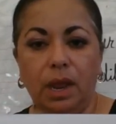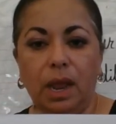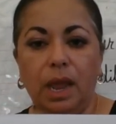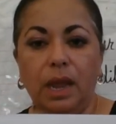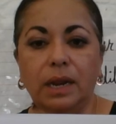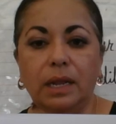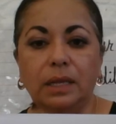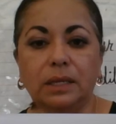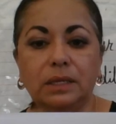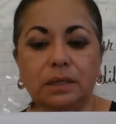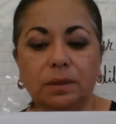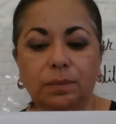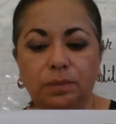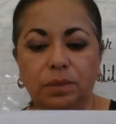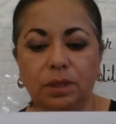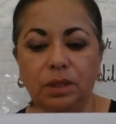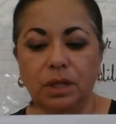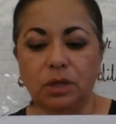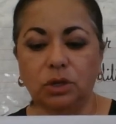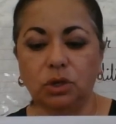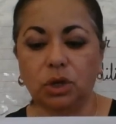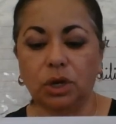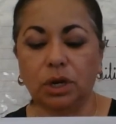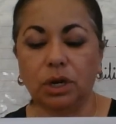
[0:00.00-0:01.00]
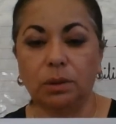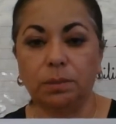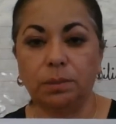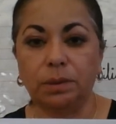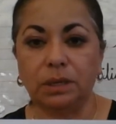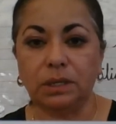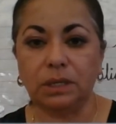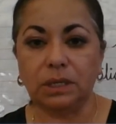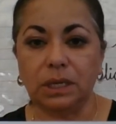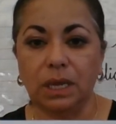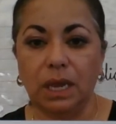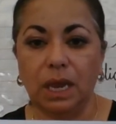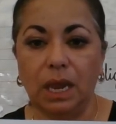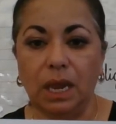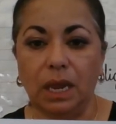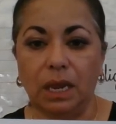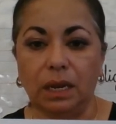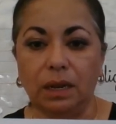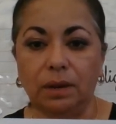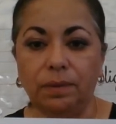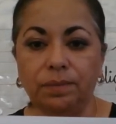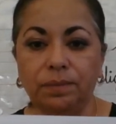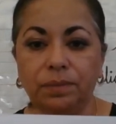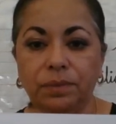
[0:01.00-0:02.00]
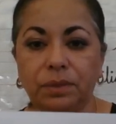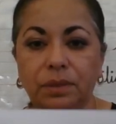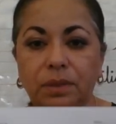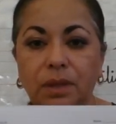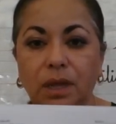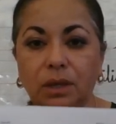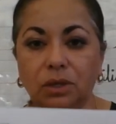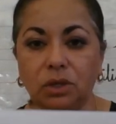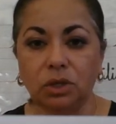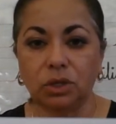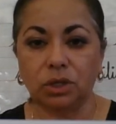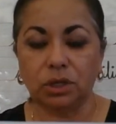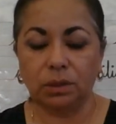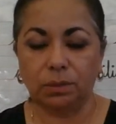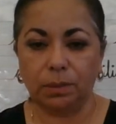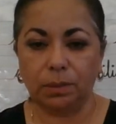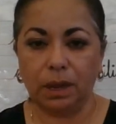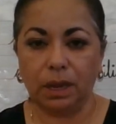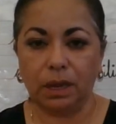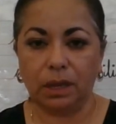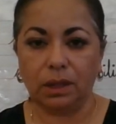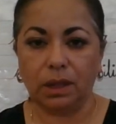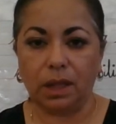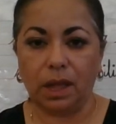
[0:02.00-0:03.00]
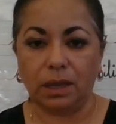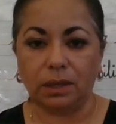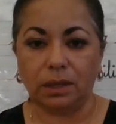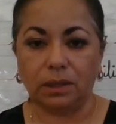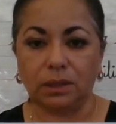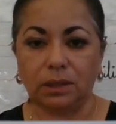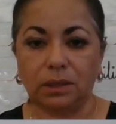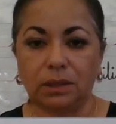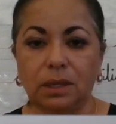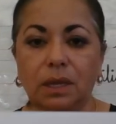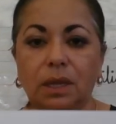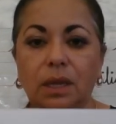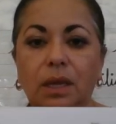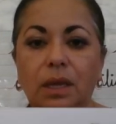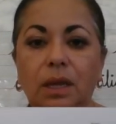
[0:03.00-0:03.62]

And it's something that you're going to be seeing, not just in my class,